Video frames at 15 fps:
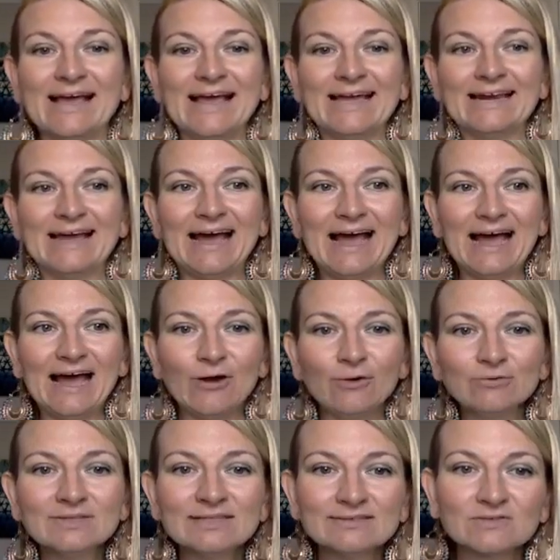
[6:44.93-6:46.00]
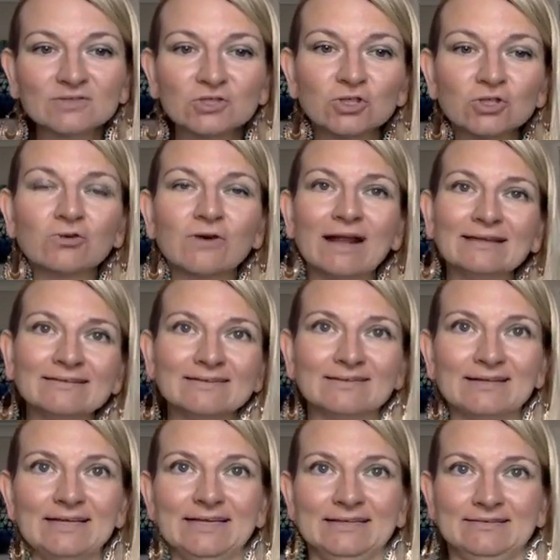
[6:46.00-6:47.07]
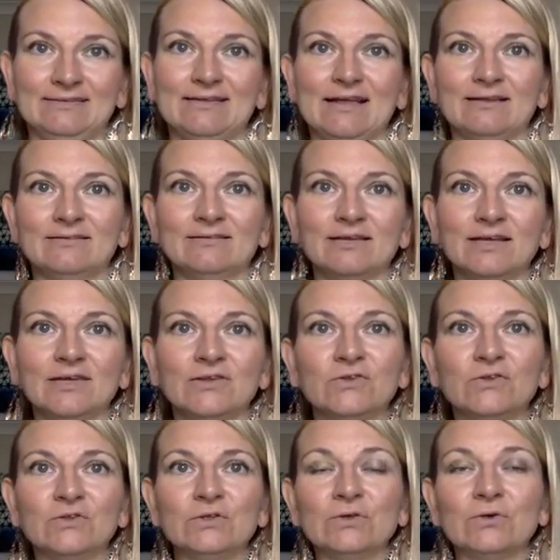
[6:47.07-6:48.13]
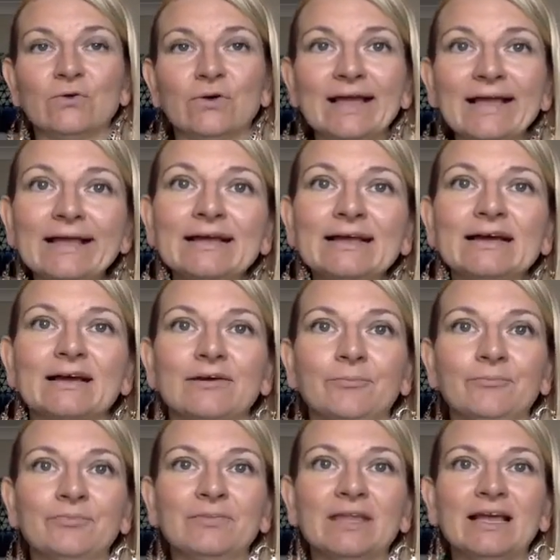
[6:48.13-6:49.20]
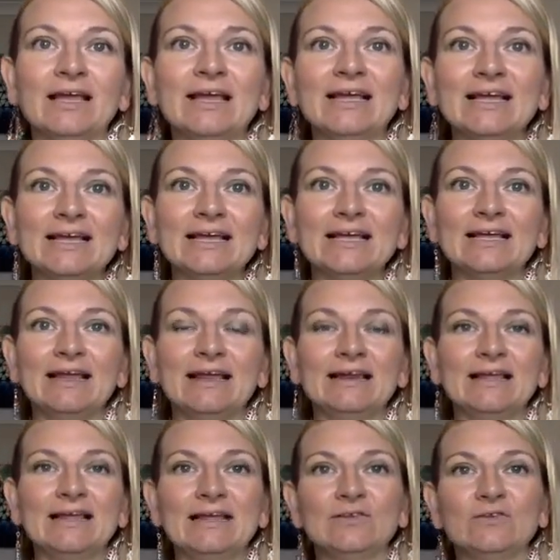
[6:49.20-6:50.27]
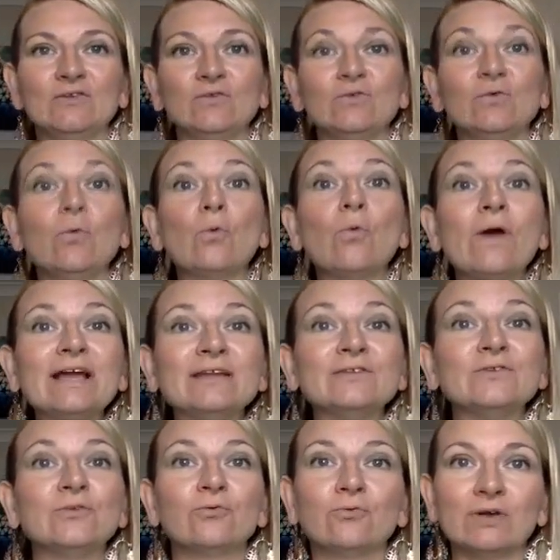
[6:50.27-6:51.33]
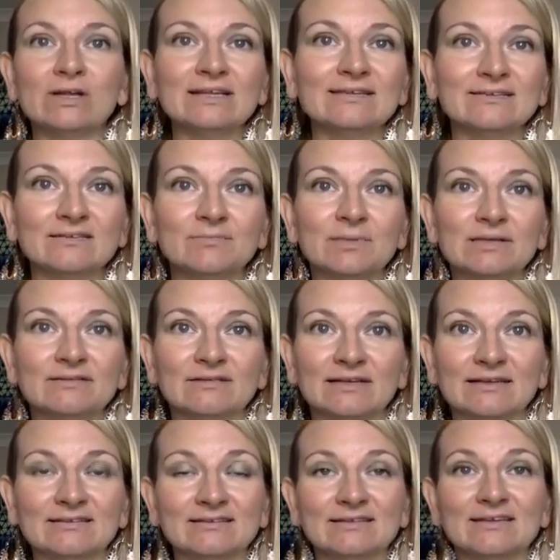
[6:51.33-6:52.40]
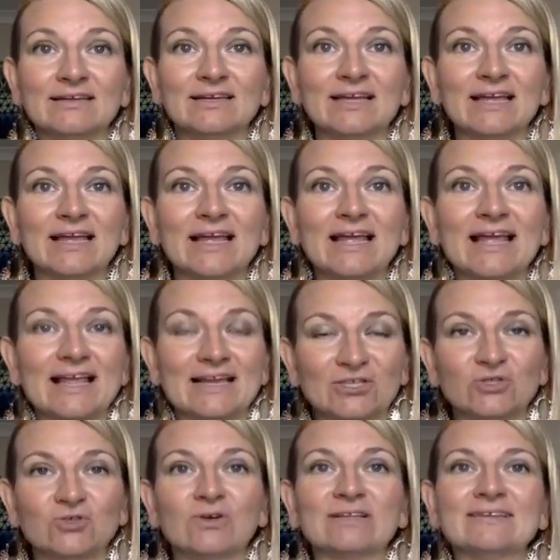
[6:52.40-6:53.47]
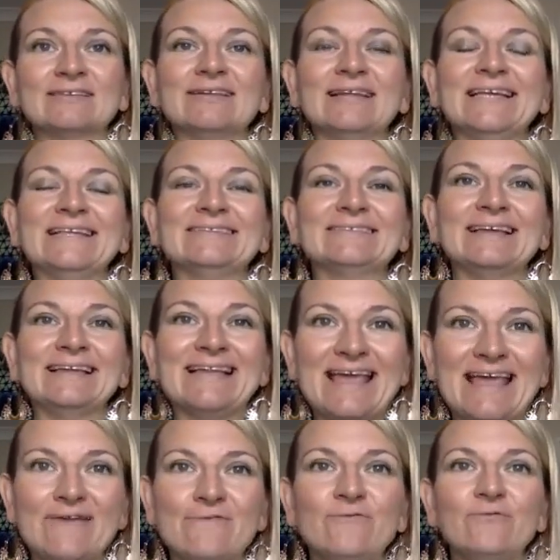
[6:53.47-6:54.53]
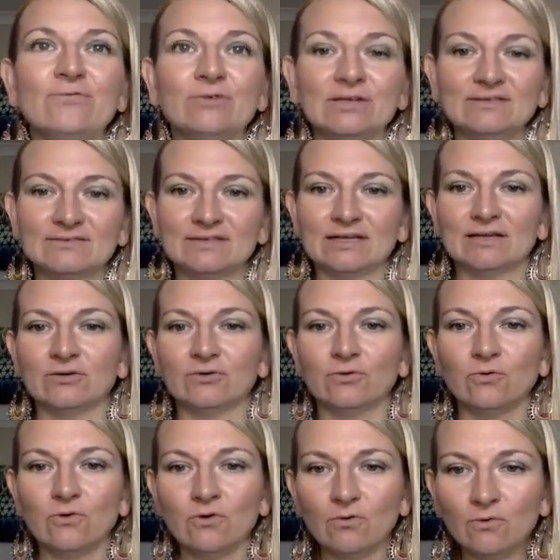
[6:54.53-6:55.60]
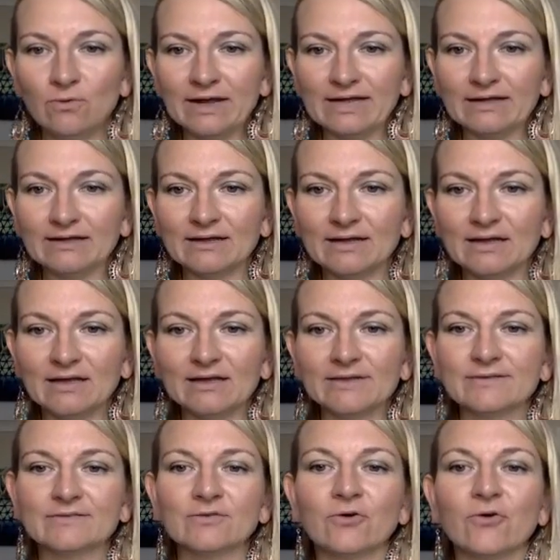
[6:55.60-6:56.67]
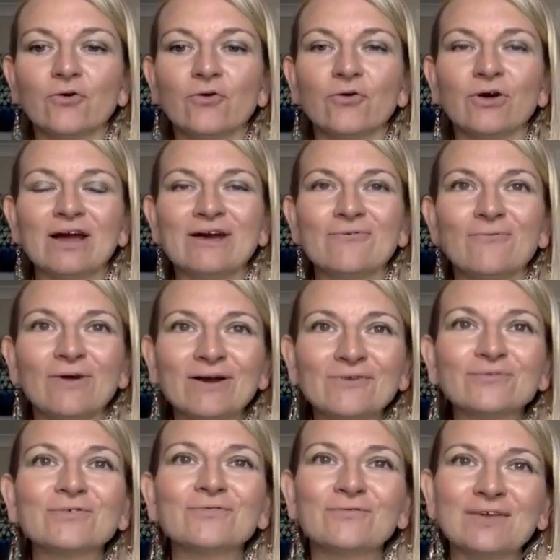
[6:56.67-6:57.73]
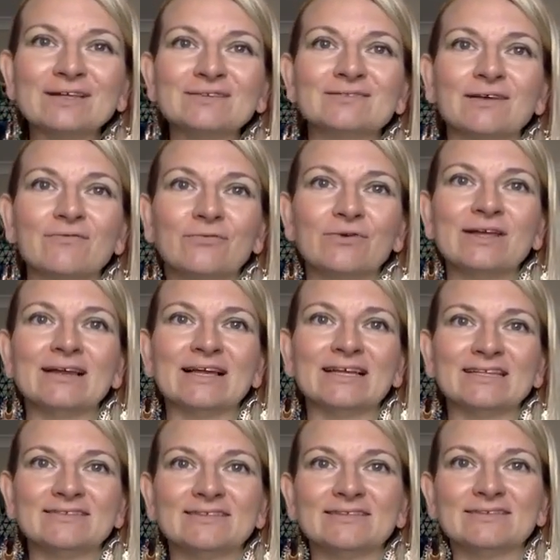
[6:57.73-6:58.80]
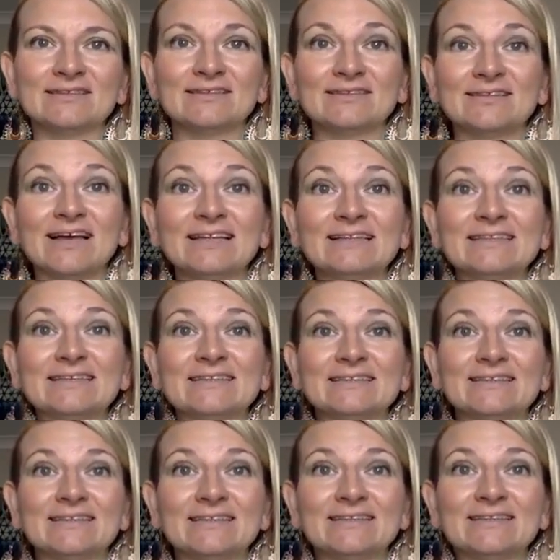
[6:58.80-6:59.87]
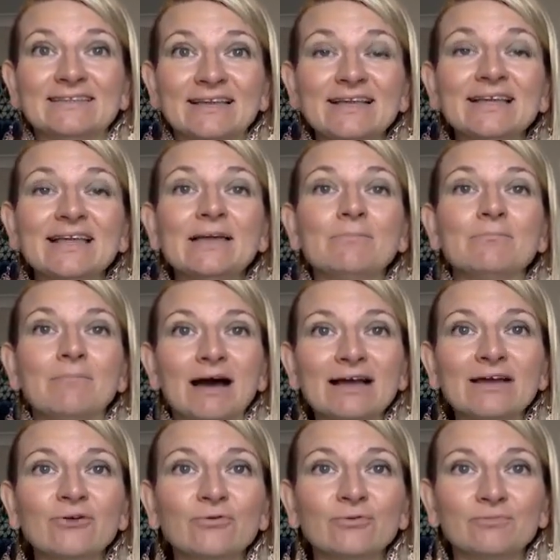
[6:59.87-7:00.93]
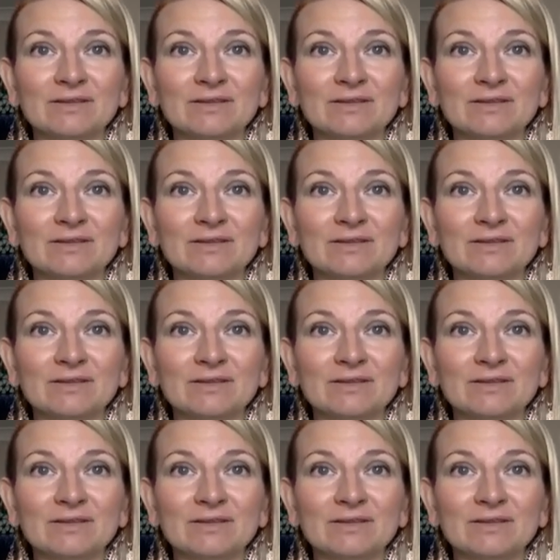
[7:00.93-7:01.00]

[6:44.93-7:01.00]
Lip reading: And how this translates then into your income, into the ways you're running this business, it translates in every single way. So one of the things I've realized since I started taking my own